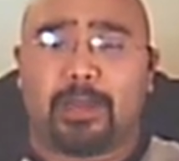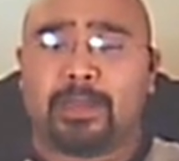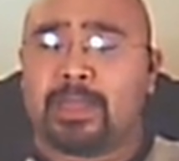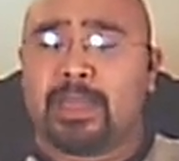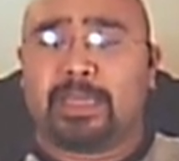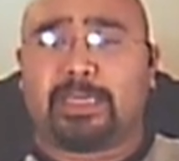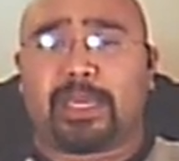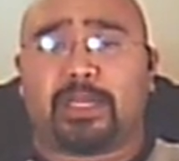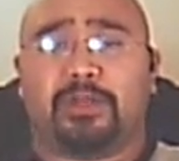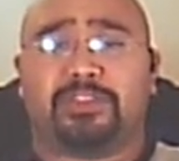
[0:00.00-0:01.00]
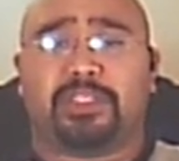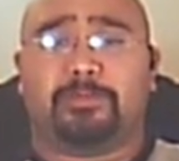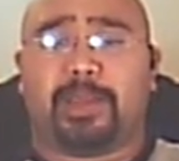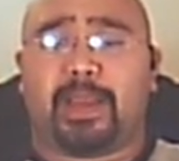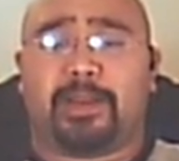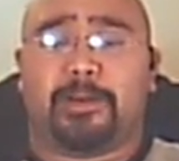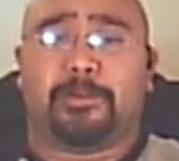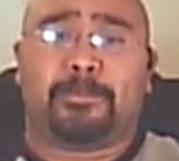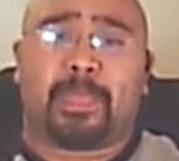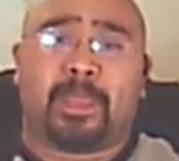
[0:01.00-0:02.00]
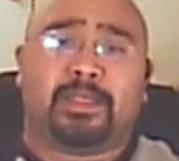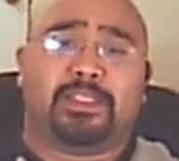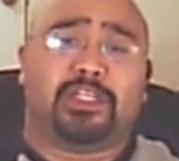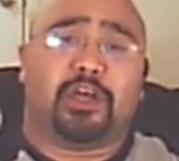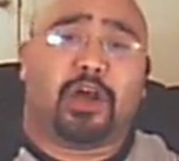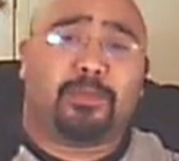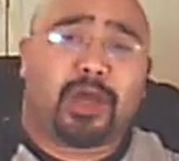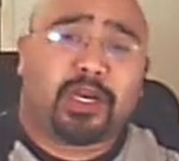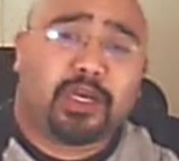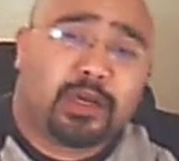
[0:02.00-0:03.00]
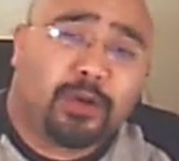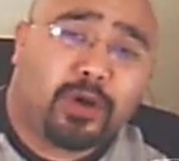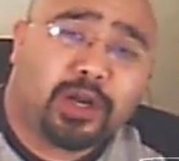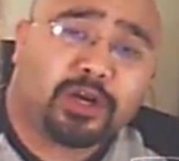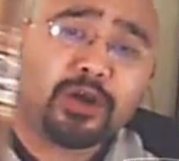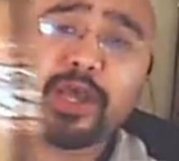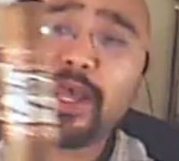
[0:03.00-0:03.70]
Getting close to the band here, so I want to go ahead and